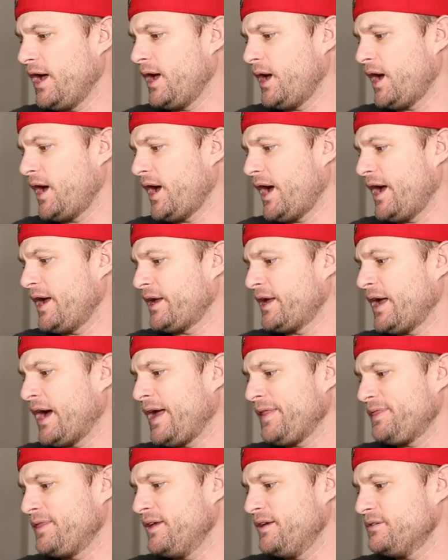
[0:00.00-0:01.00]
Uh, I
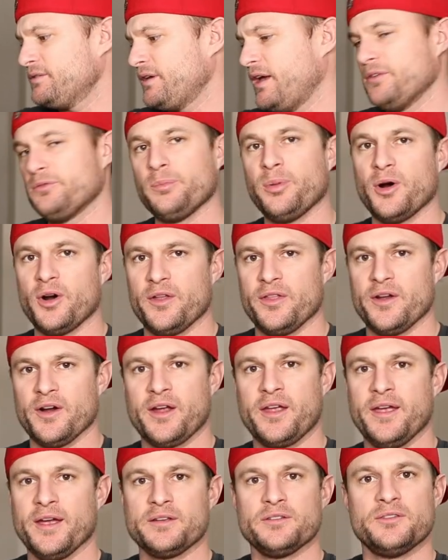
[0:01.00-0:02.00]
got this as part of their
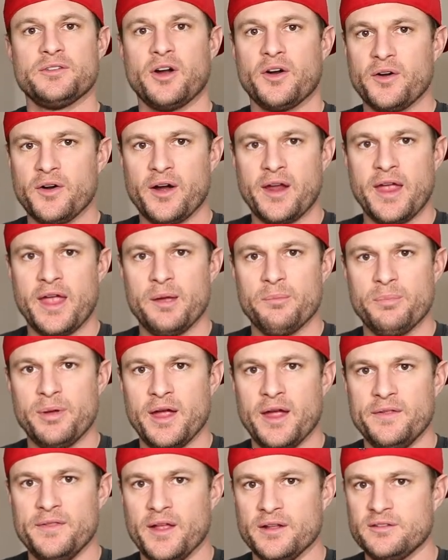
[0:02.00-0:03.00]
Kickstarter
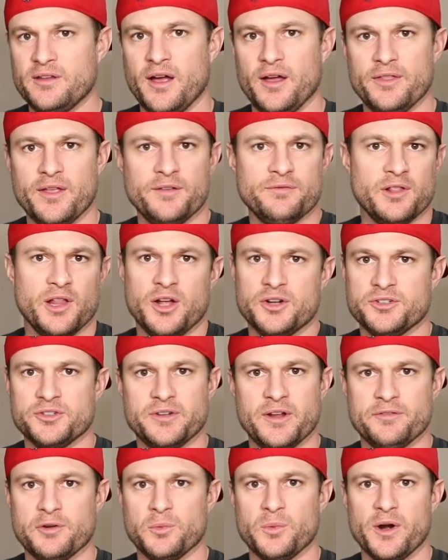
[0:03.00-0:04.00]
campaign. That's how they've
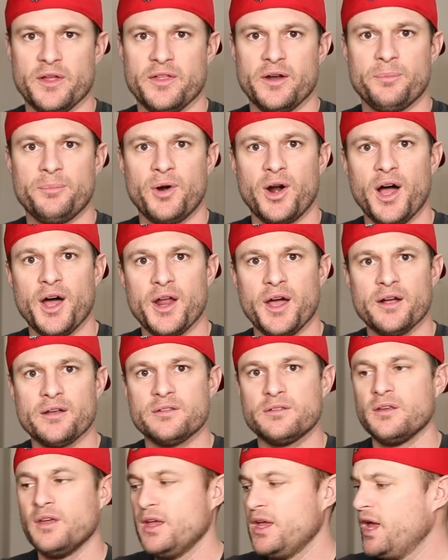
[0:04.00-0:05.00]
launched every one of their
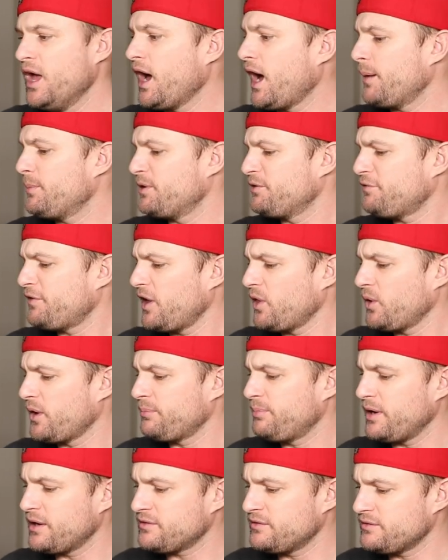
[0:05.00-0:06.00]
products. I've been
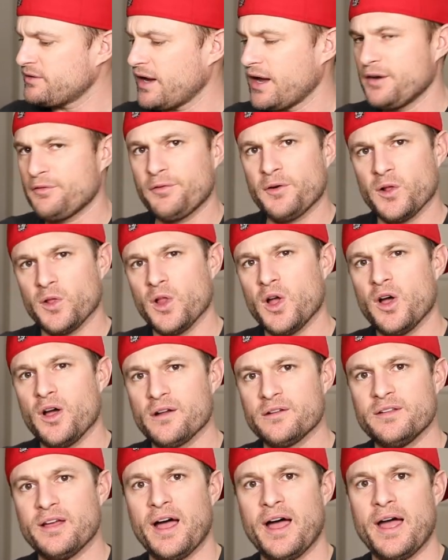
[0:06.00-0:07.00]
following Peak Design for a
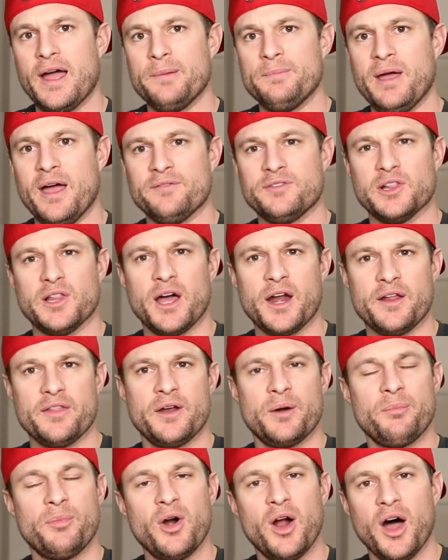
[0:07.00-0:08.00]
long time, have a lot of
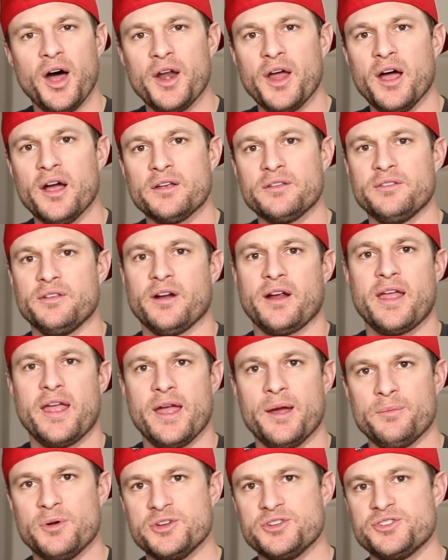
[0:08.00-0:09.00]
their products, their
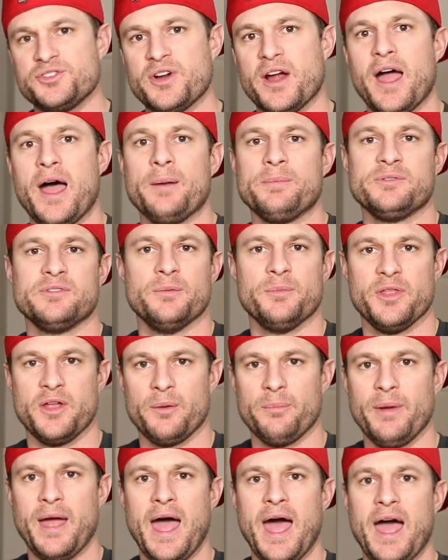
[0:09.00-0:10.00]
camera straps, some of
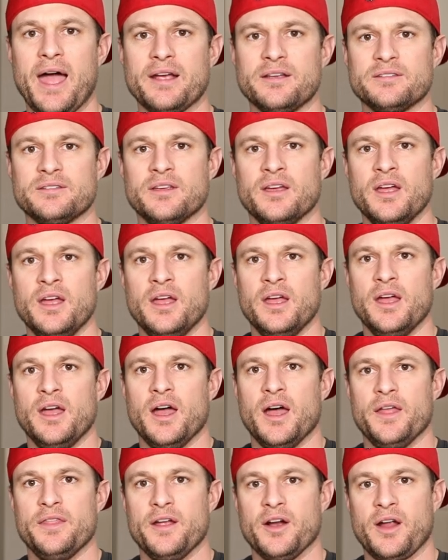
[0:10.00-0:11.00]
their bags,
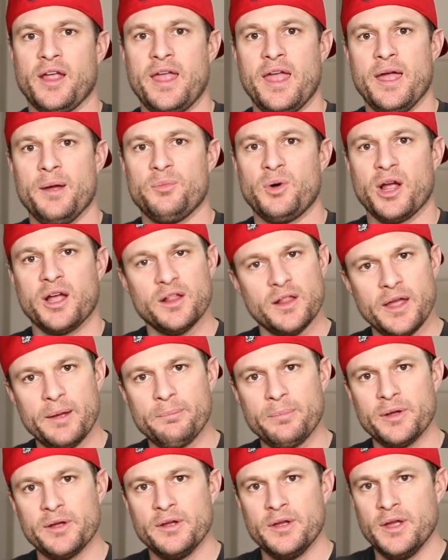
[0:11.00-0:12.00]
uh, their camera
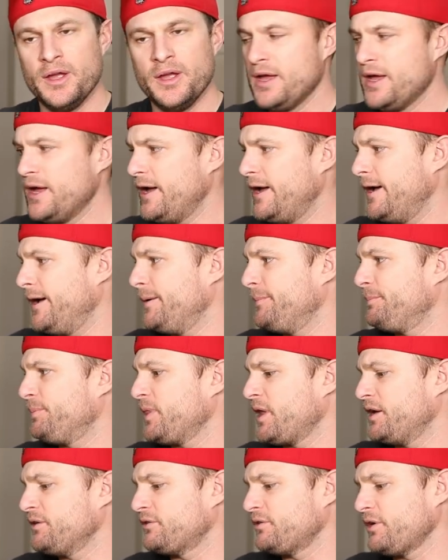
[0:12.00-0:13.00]
clip.
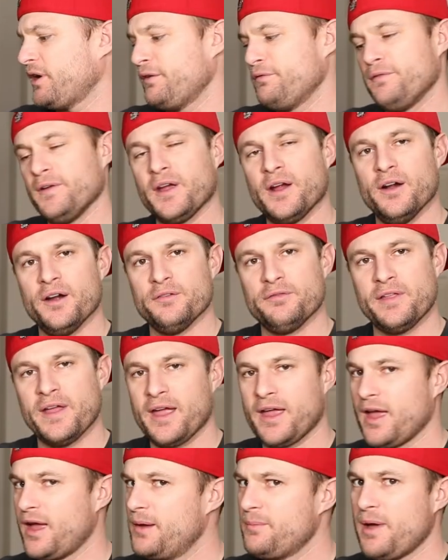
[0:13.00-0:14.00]
Um, and so I figured if
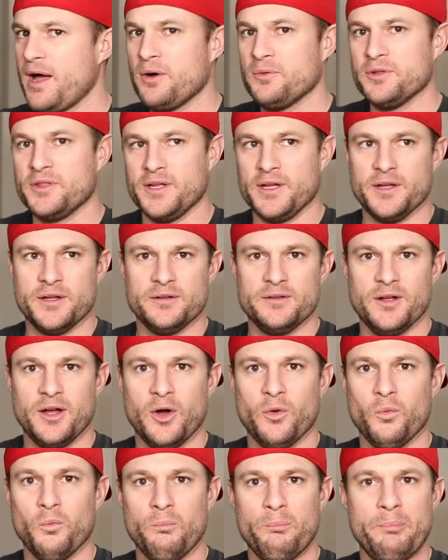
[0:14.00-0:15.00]
they came out with a,
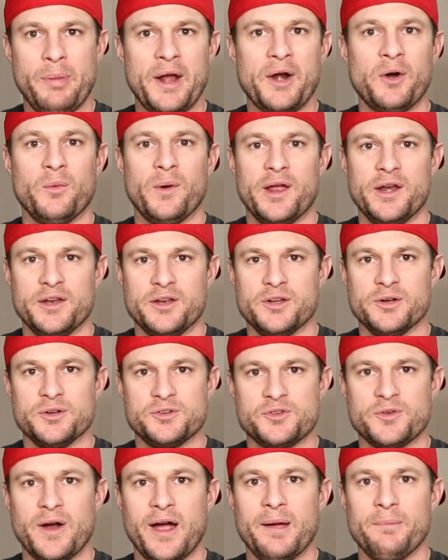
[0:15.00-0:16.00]
a, better way to do a
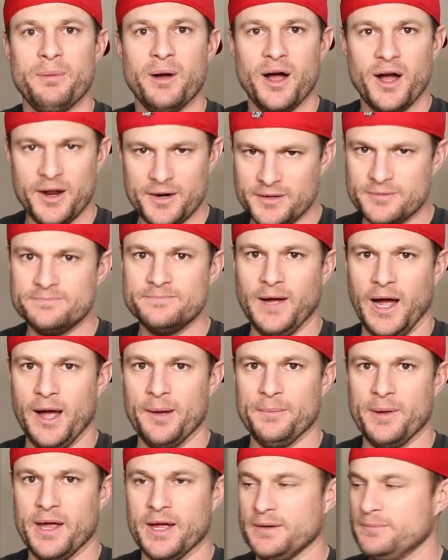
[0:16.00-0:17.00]
tripod,
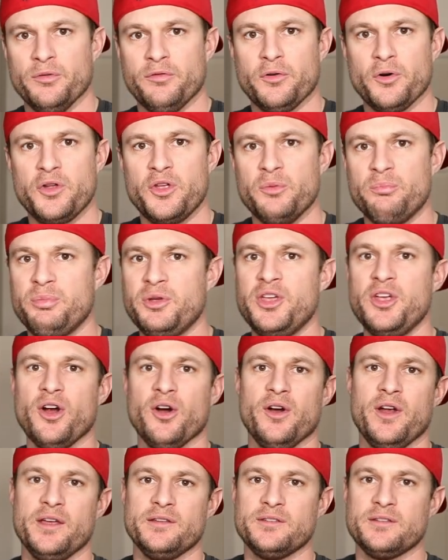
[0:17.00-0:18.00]
I'm in. Before you
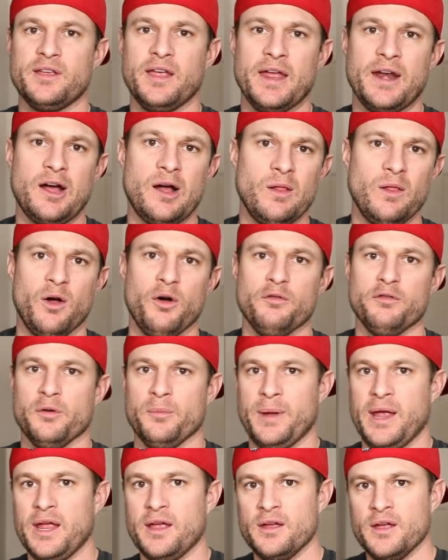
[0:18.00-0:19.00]
purists get all over
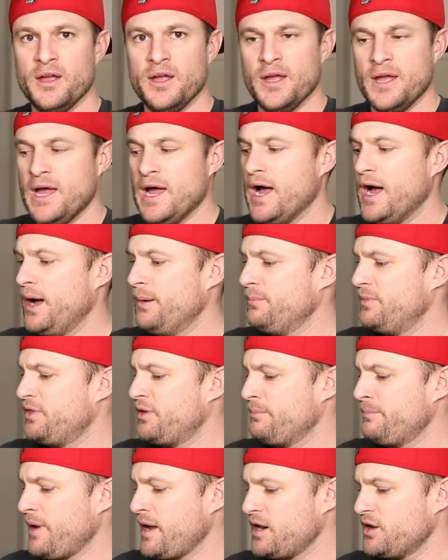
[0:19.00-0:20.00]
me, um,
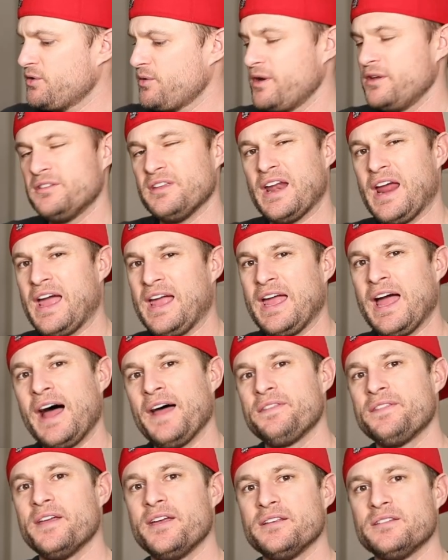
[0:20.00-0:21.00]
the main reason I
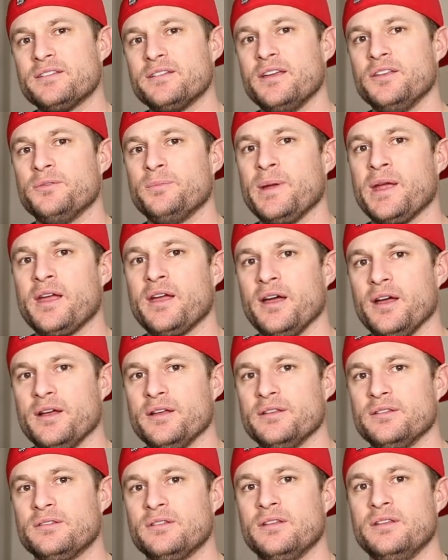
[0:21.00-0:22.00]
got this is
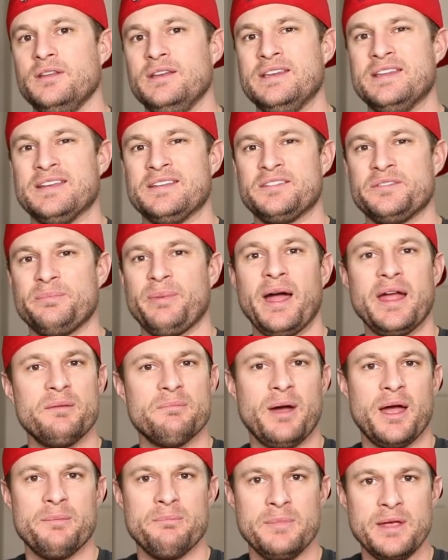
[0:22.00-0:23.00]
because despite
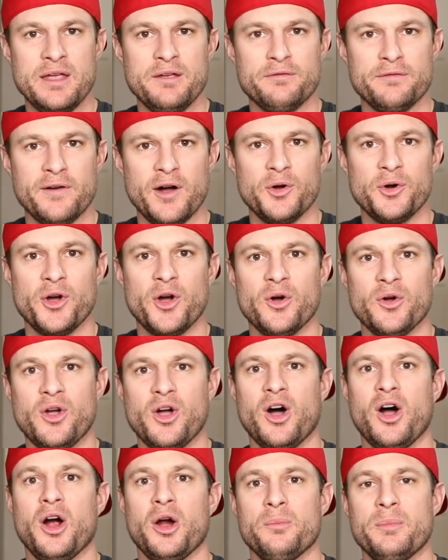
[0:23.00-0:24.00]
my MeFoto
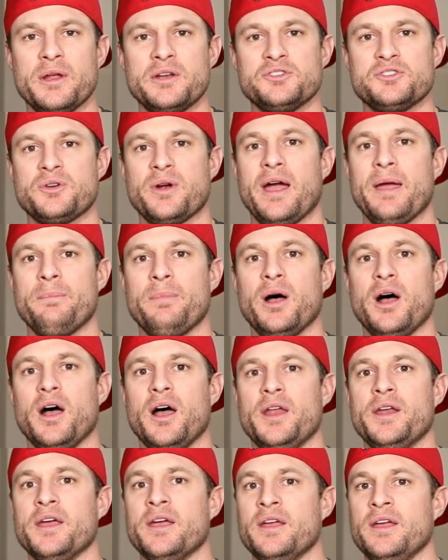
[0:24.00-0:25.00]
carbon
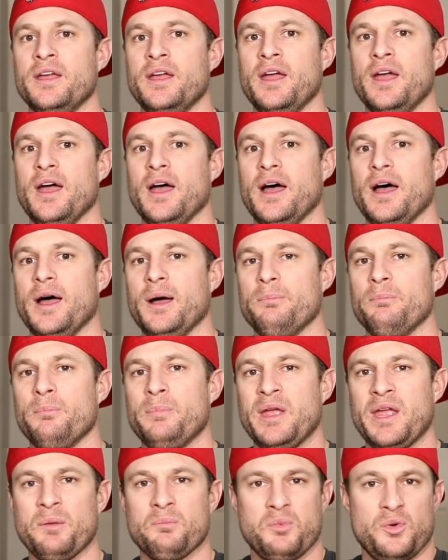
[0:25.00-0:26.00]
tripod um,
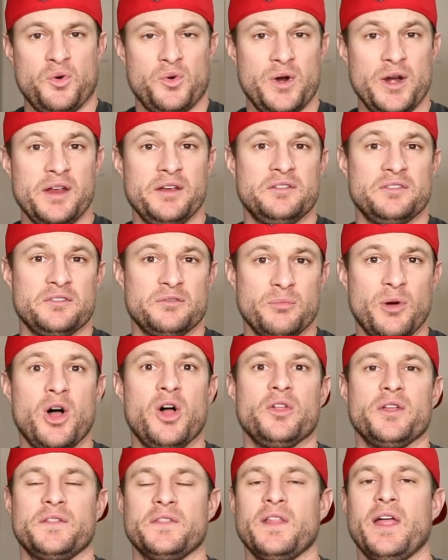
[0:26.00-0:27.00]
being pretty
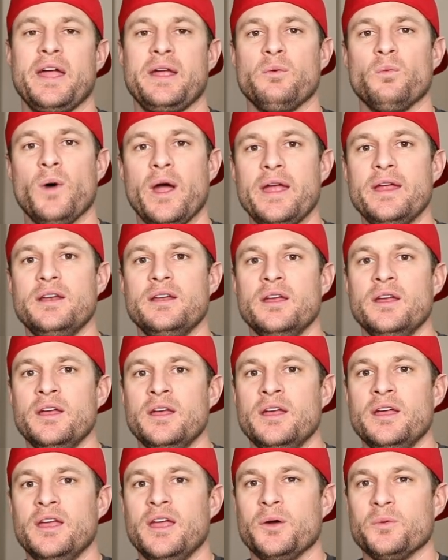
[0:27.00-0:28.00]
small and lightweight,
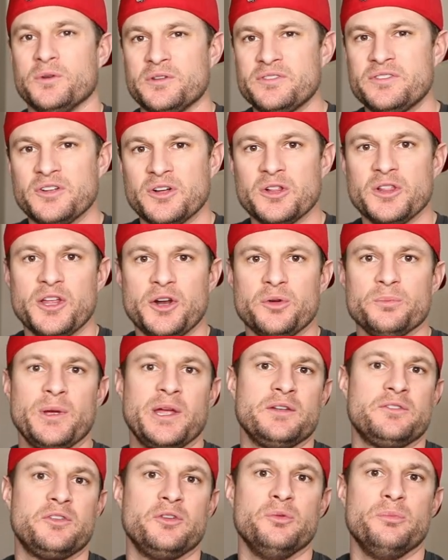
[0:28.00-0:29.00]
it was still a little
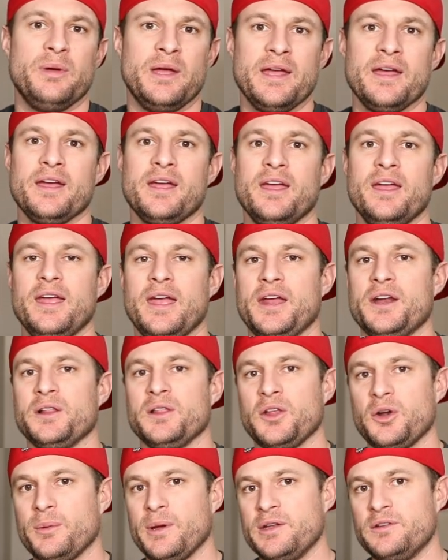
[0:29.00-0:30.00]
bit too big and a
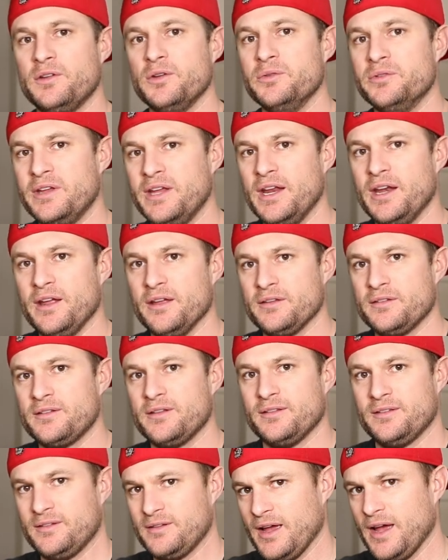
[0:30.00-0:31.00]
little bit too tedious
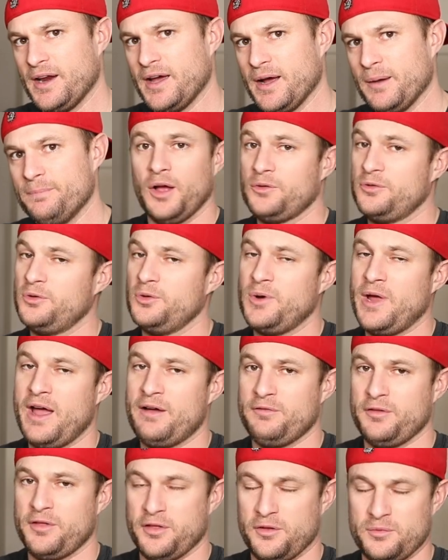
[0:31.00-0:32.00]
to set up. I'll soon
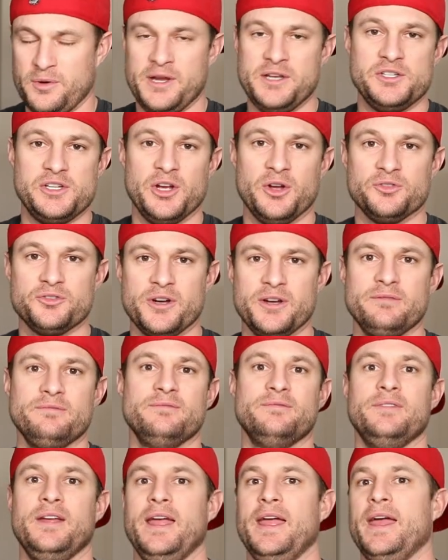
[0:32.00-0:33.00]
have three children
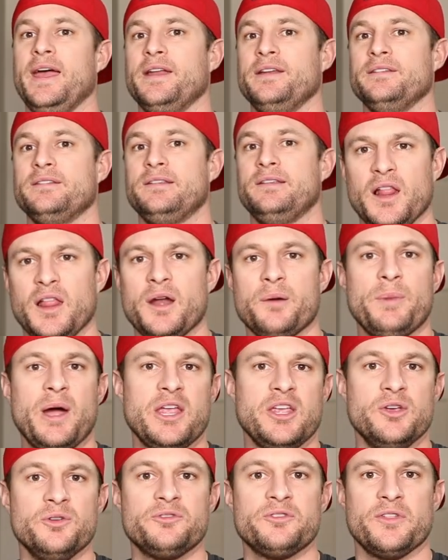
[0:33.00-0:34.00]
and a lot of my
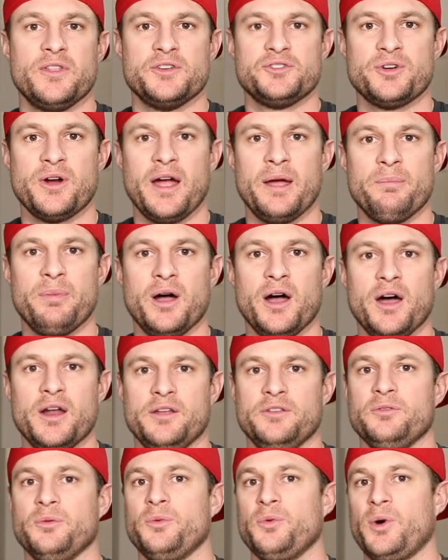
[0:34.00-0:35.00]
use of the tripod
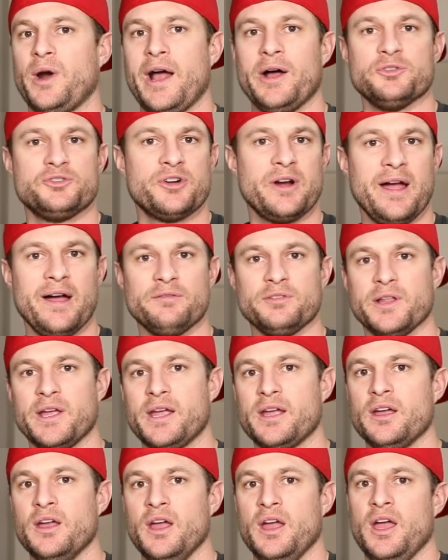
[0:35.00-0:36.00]
is when we're out
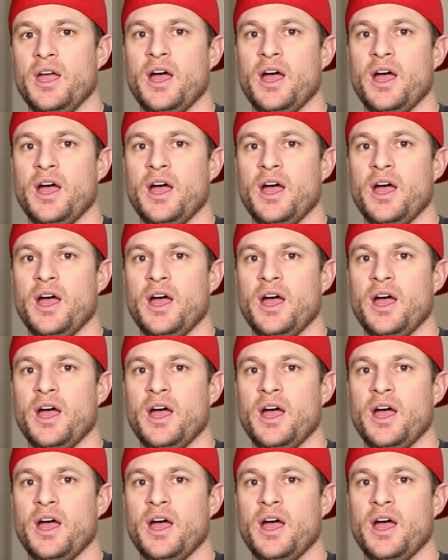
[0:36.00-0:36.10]
traveling.